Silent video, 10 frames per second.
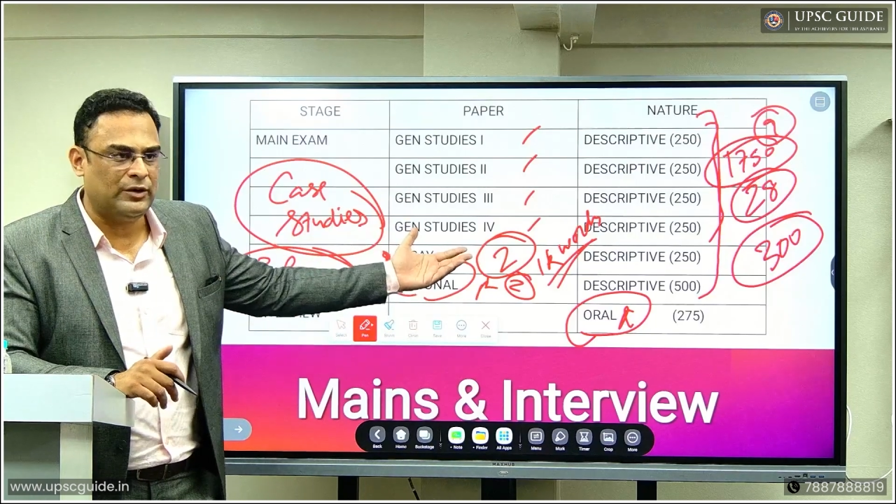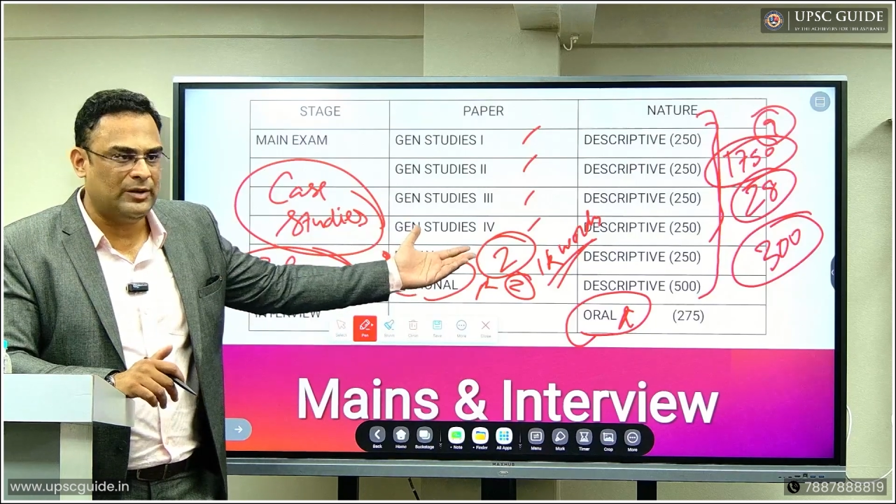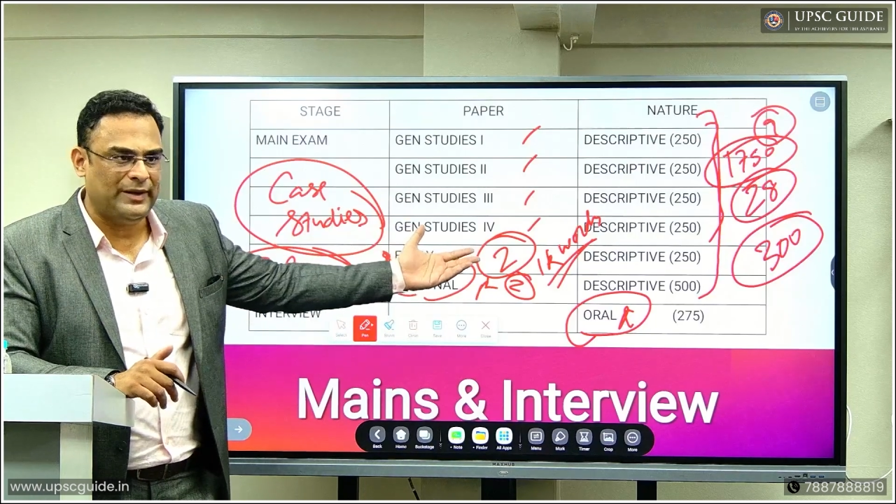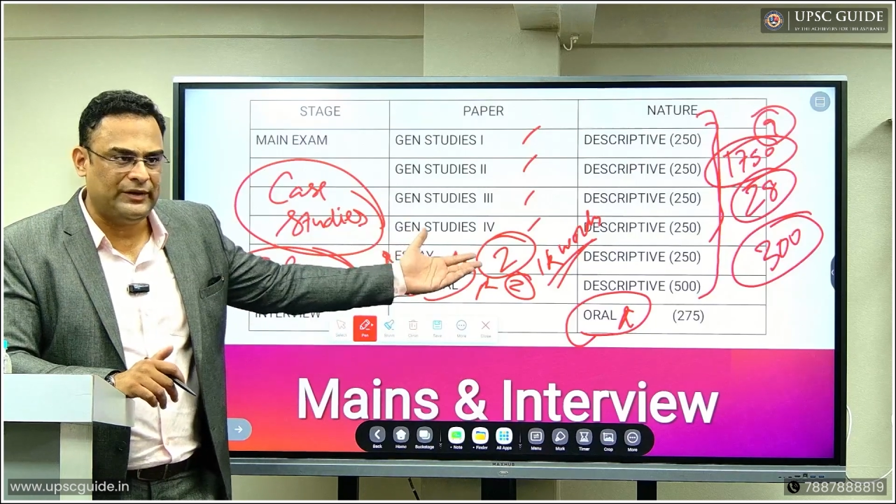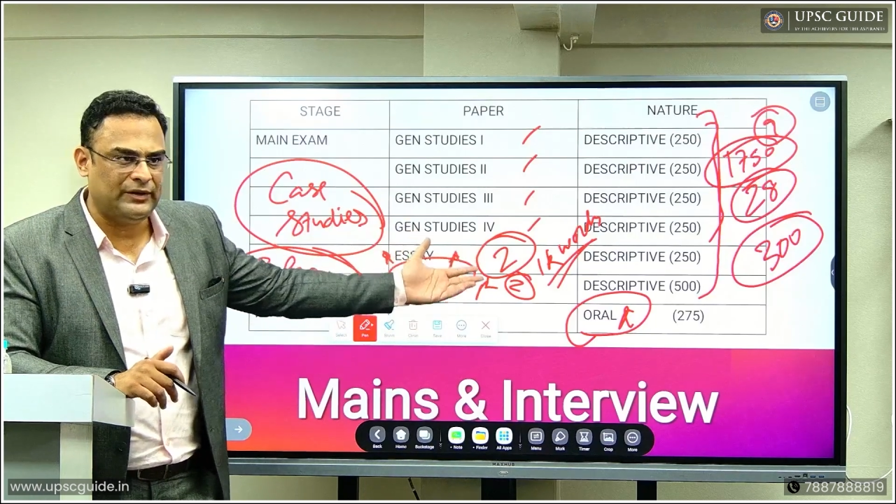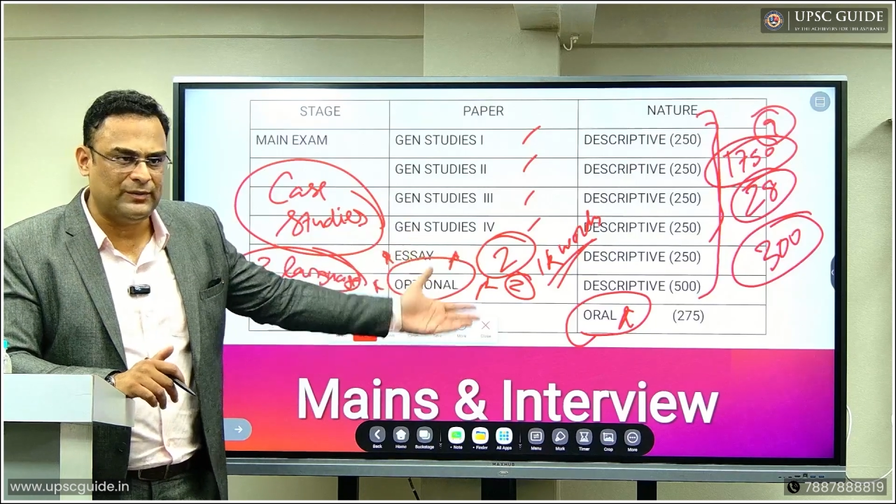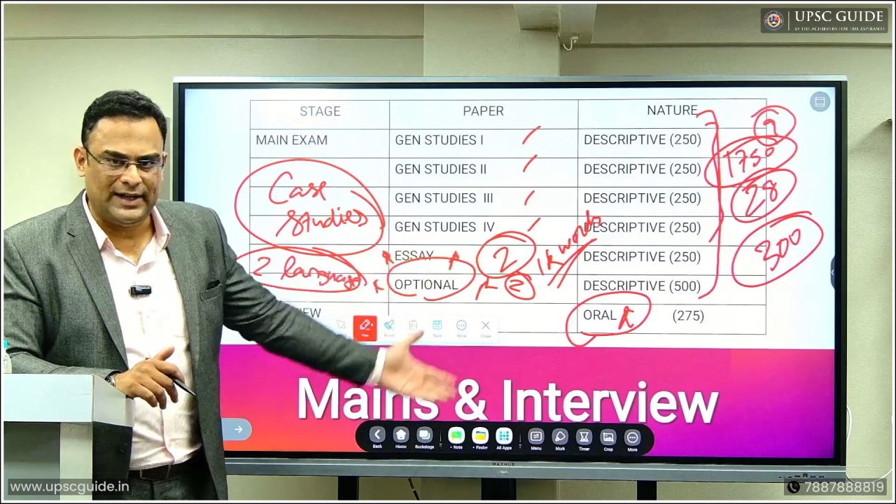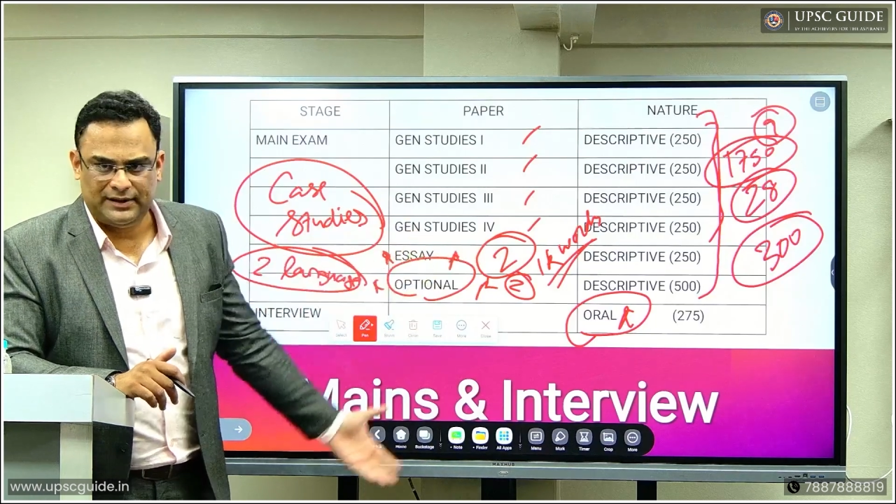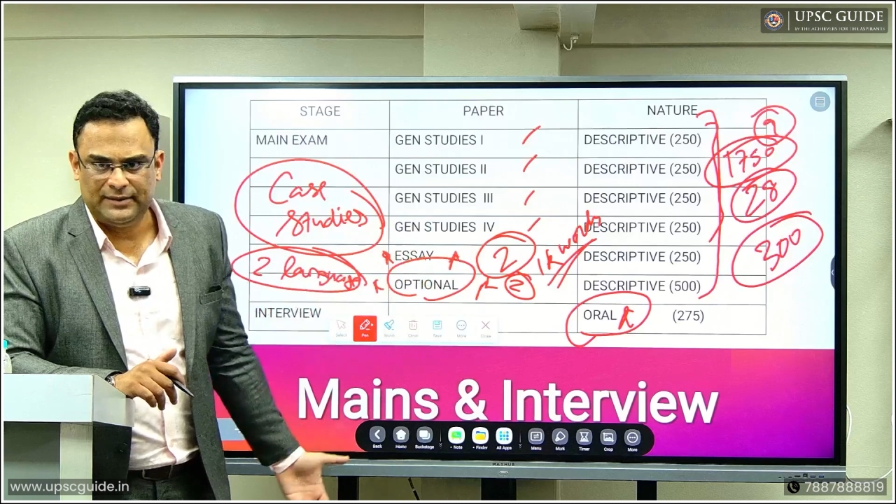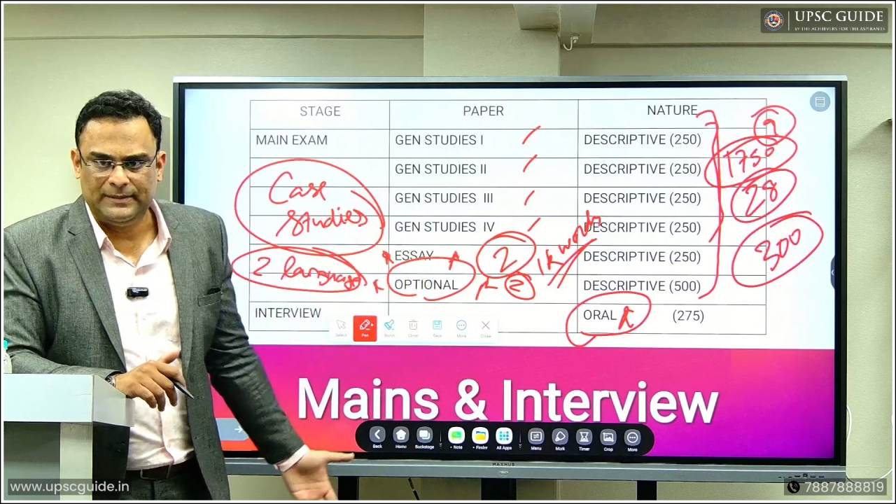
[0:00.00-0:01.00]
basis of
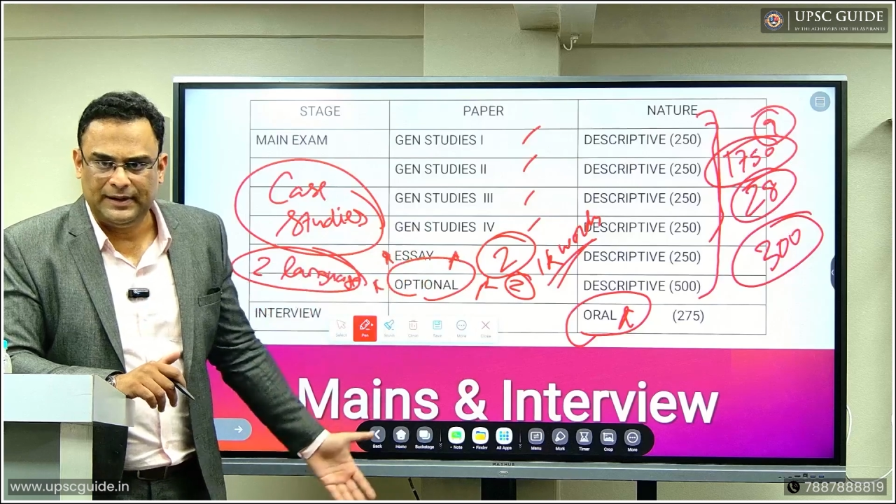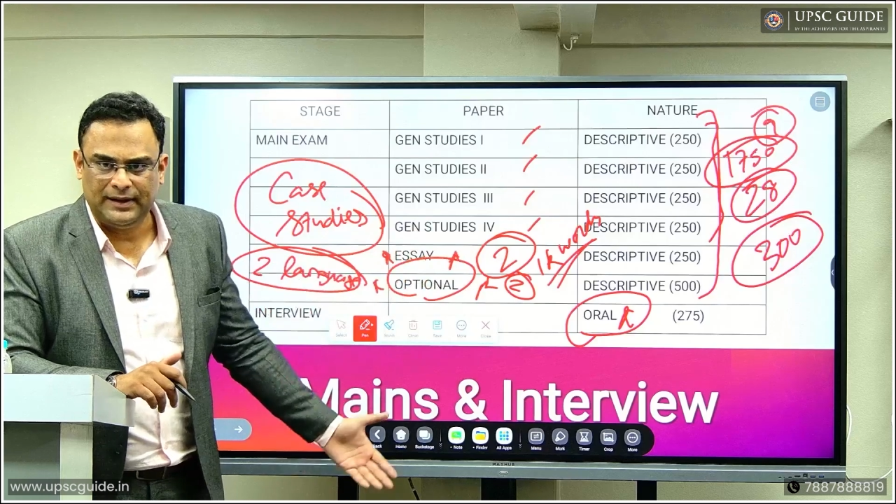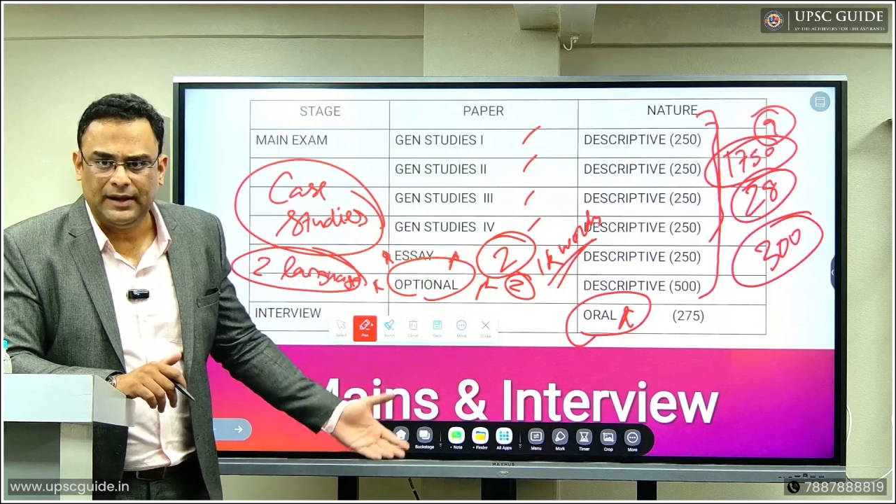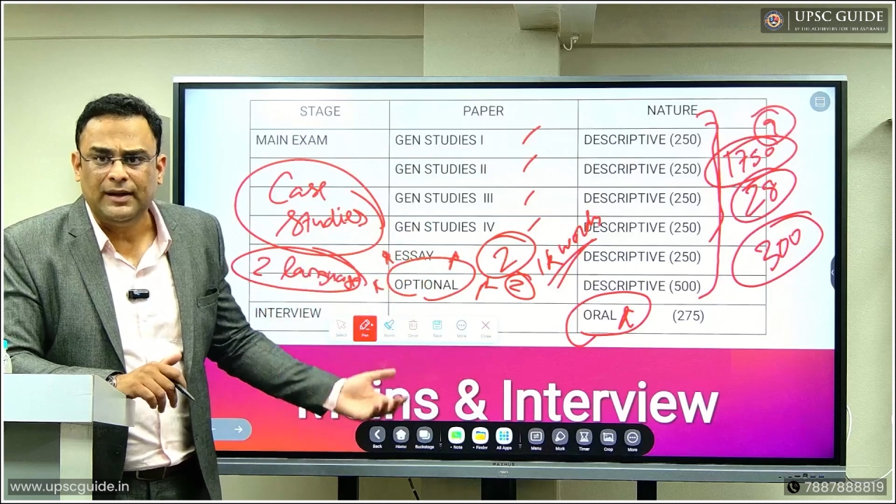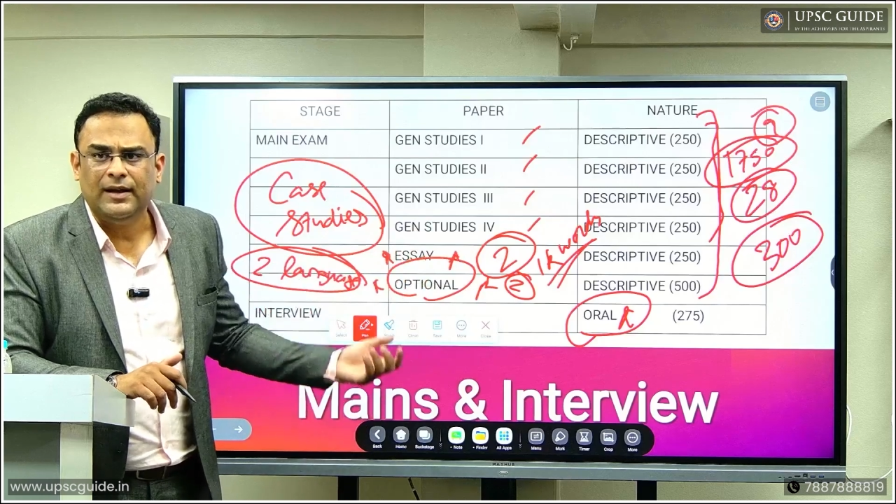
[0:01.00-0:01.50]
that. Okay?